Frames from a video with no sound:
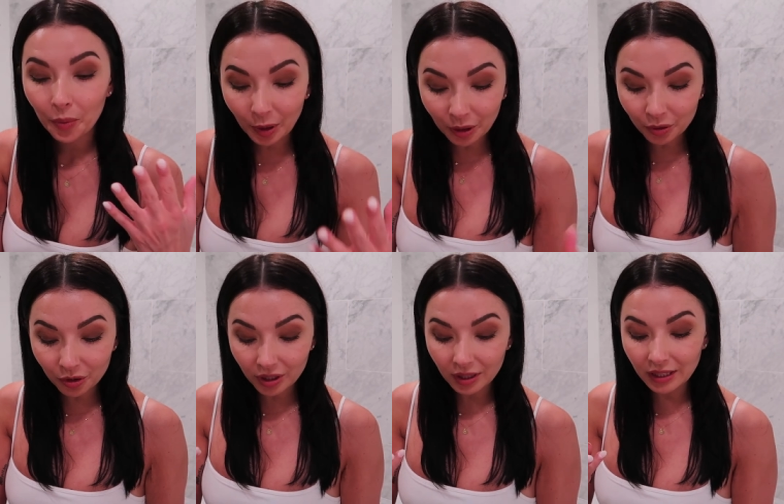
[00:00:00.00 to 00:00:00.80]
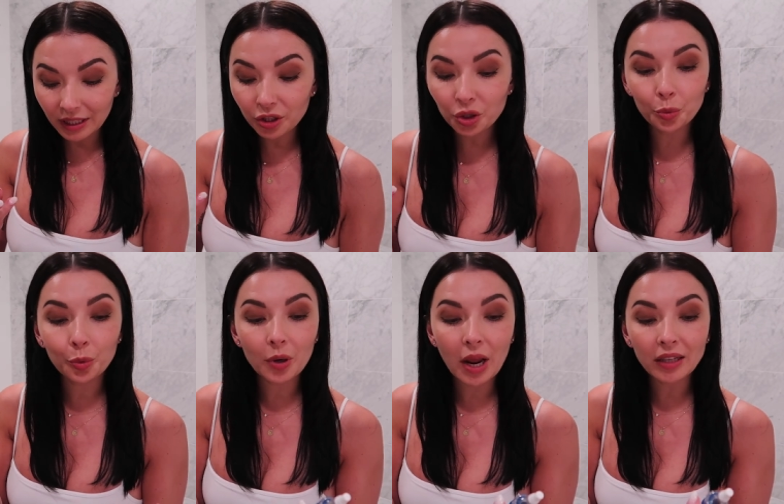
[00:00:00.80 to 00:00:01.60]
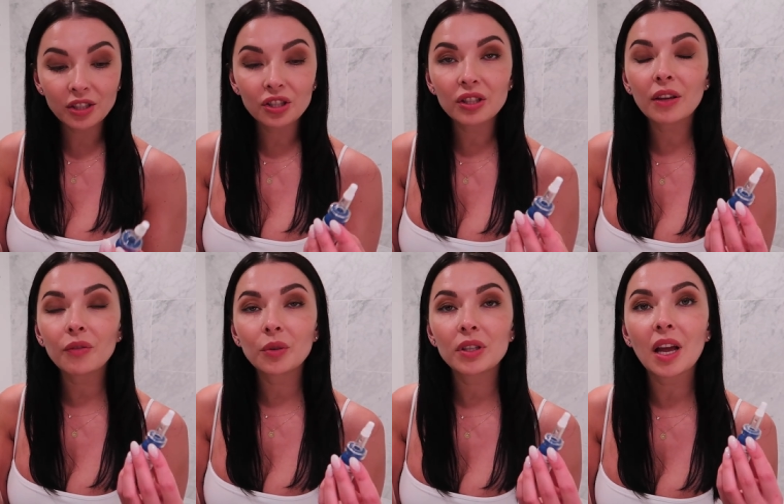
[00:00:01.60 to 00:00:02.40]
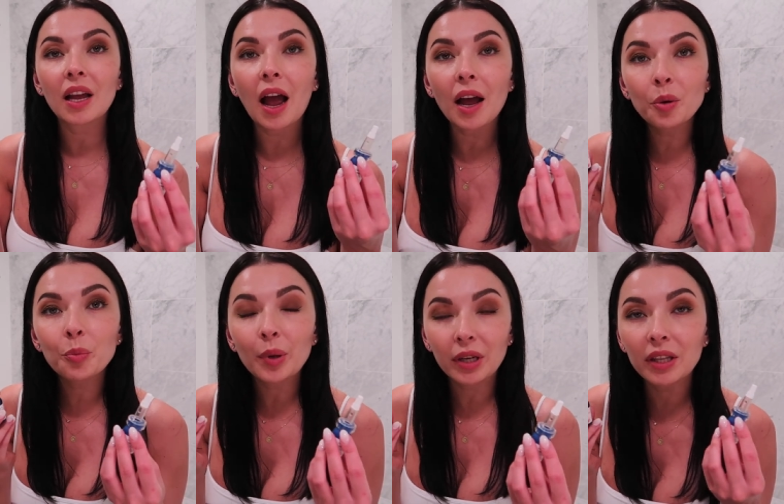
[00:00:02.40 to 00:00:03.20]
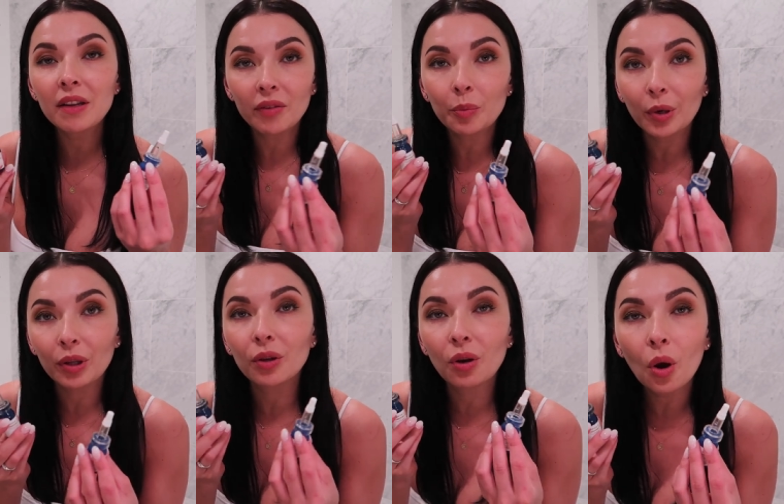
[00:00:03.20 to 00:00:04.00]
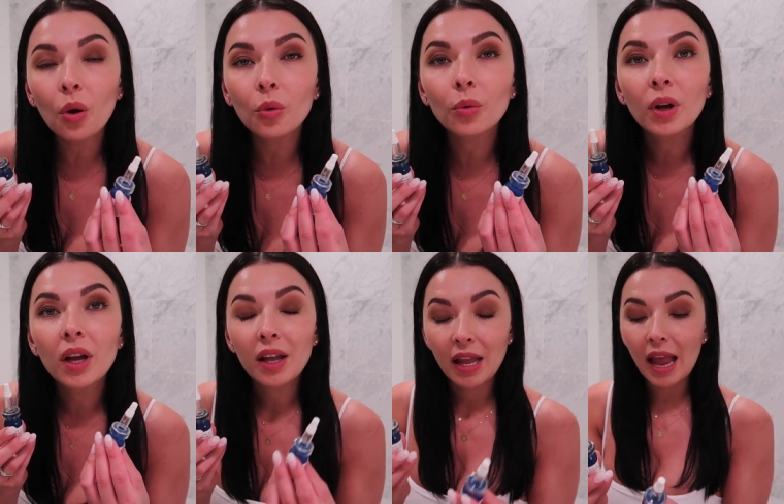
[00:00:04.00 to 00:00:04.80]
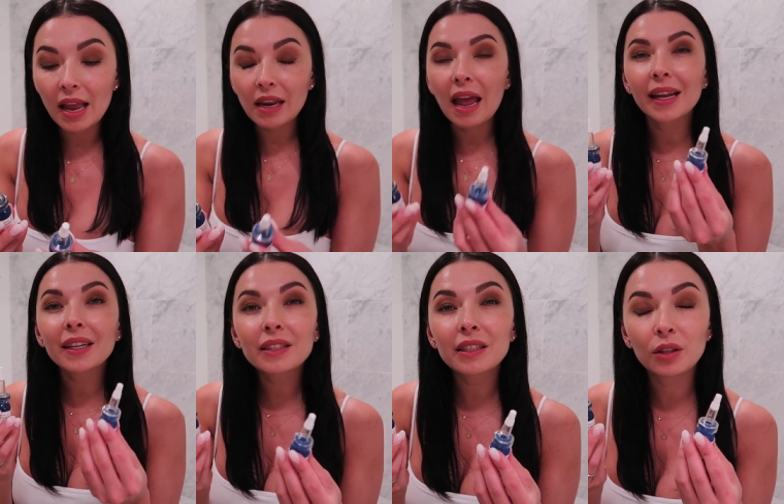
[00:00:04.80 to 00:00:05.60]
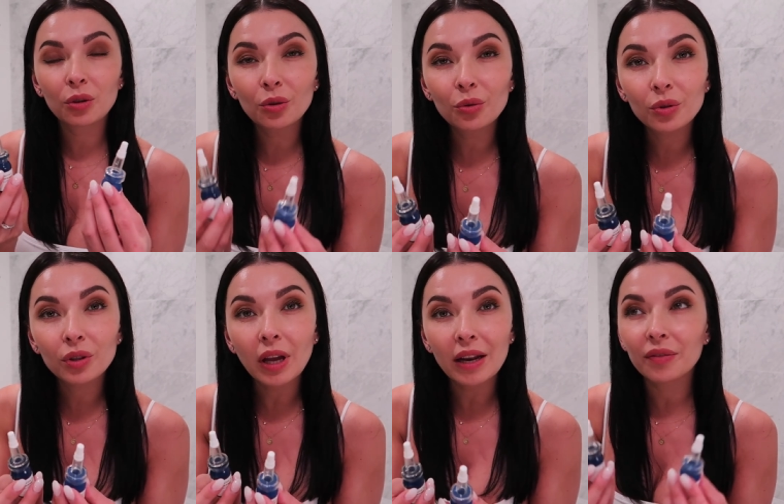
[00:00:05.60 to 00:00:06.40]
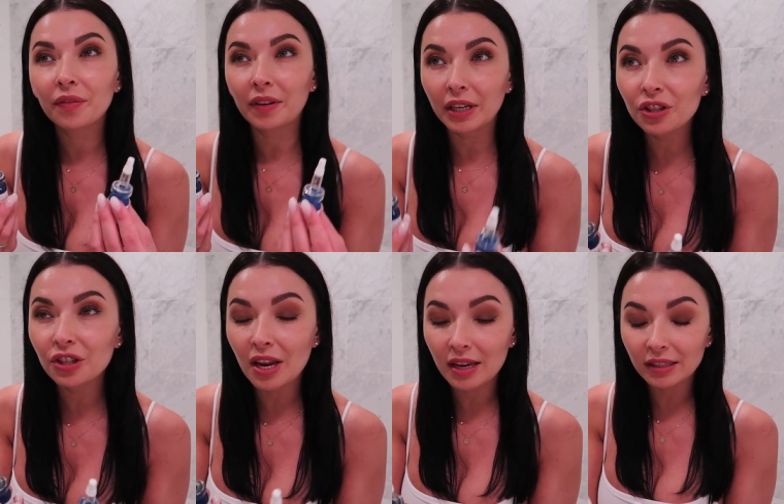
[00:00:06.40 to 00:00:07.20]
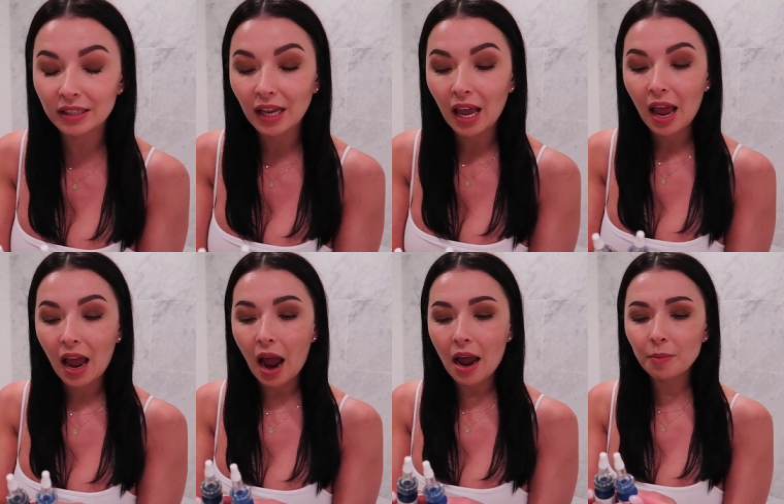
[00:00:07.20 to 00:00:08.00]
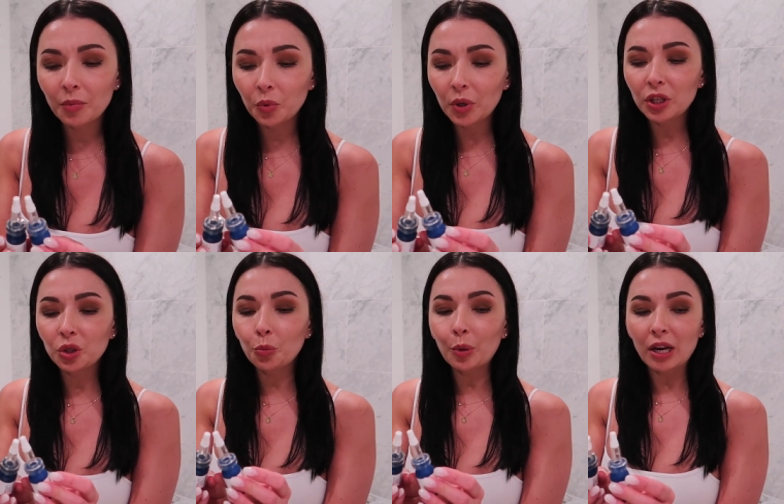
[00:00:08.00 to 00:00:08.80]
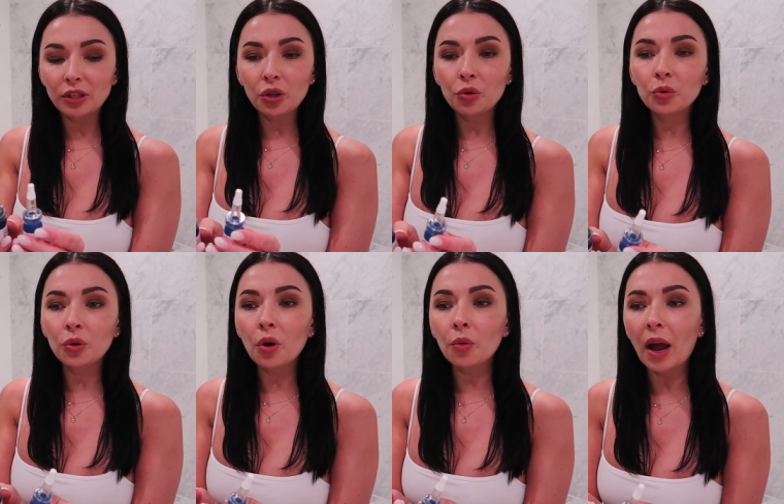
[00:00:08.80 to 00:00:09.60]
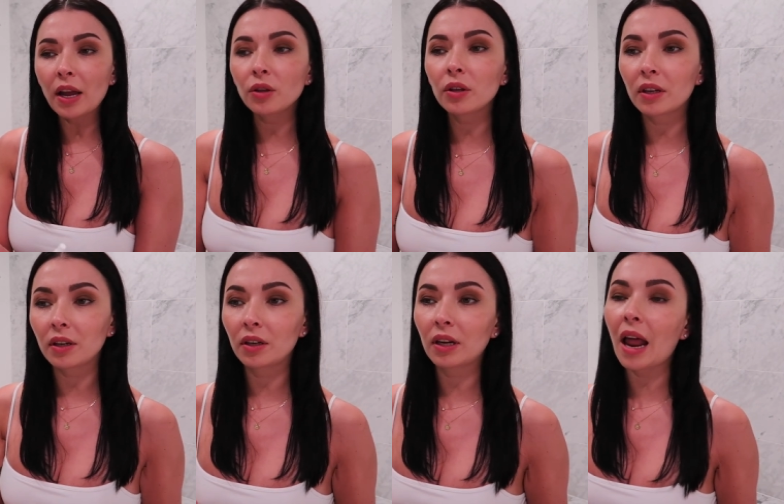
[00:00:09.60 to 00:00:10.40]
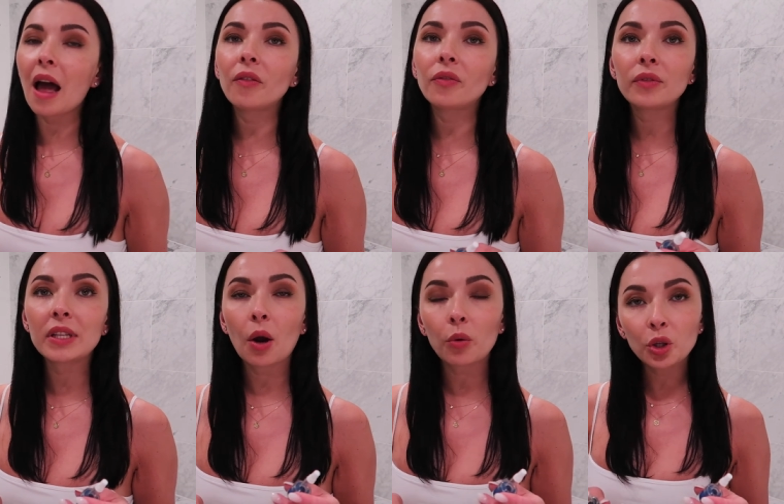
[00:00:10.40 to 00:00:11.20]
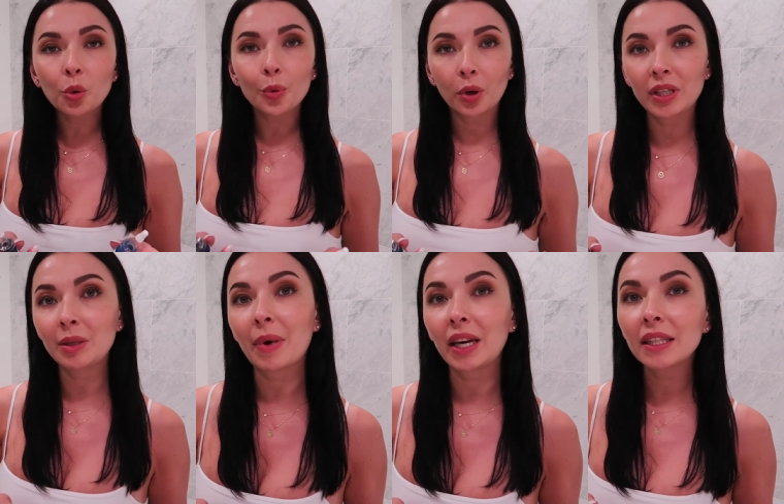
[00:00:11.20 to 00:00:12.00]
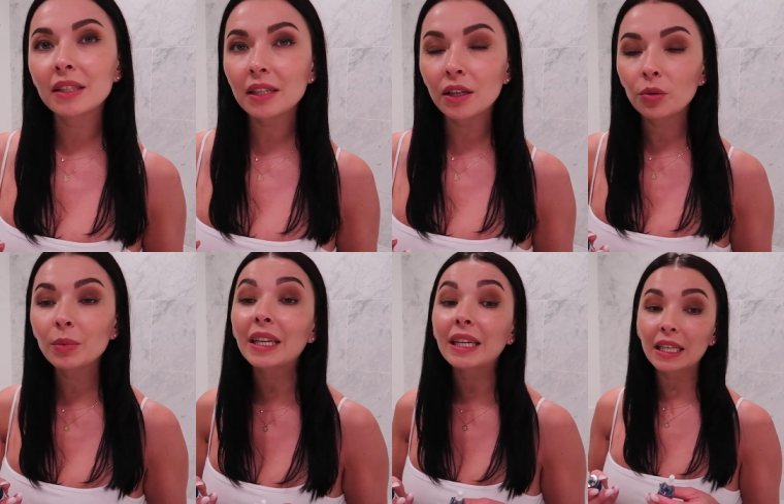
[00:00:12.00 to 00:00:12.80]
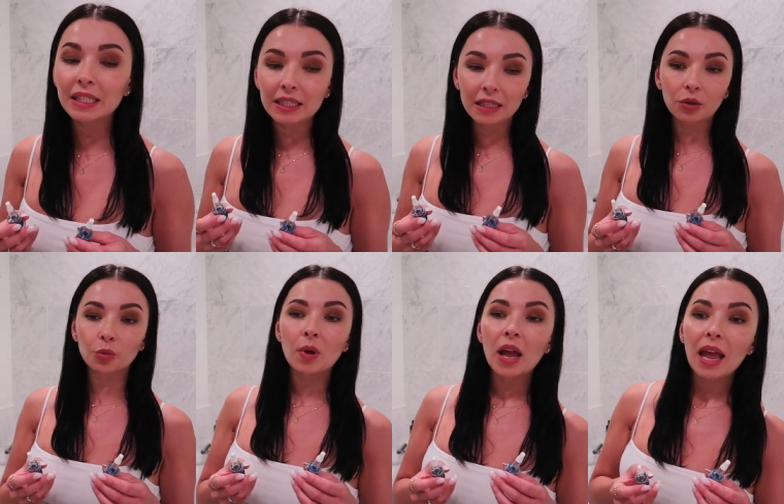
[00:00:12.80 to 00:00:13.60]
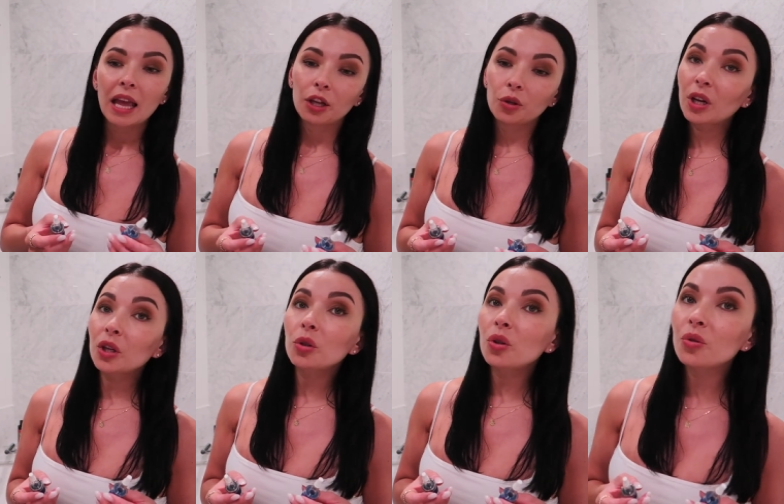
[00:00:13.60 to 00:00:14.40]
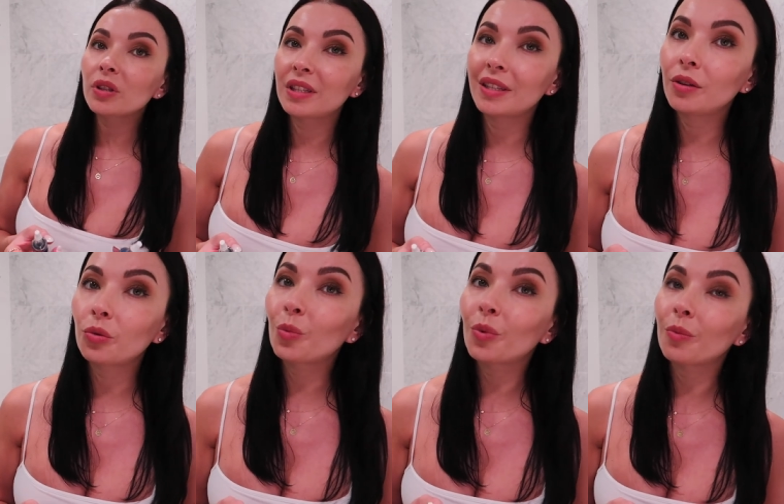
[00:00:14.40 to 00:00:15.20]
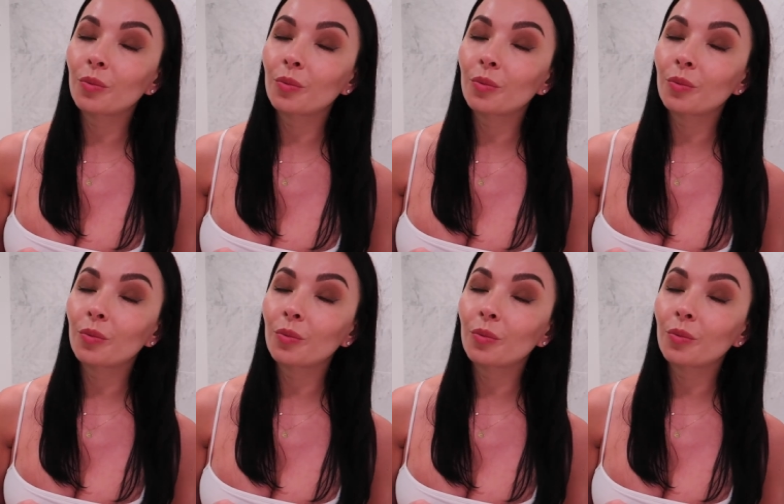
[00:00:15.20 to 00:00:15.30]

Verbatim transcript: because these two products just give you this unbelievable glow and healthy look and freshness. I'm really surprised. You know, I love the oligoprotein marine serum, the green serum. You cannot use the serum